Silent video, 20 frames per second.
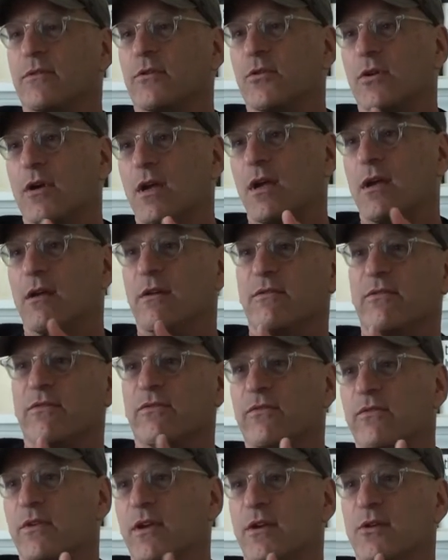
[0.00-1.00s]

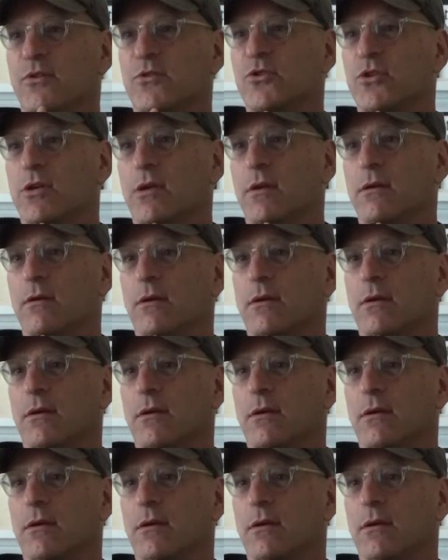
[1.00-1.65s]
creative energy.